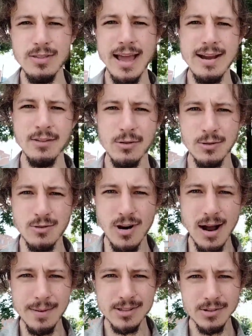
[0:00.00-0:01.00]
They have little
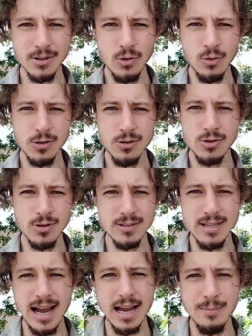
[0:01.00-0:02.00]
grommets on the corners. You can
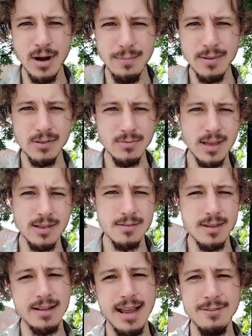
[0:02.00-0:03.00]
tie them up and
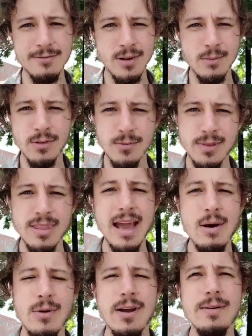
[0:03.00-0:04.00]
have fun with them in
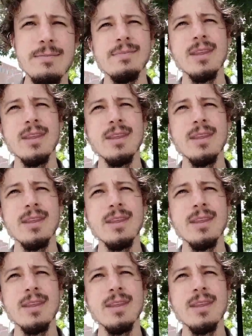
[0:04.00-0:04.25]
that way.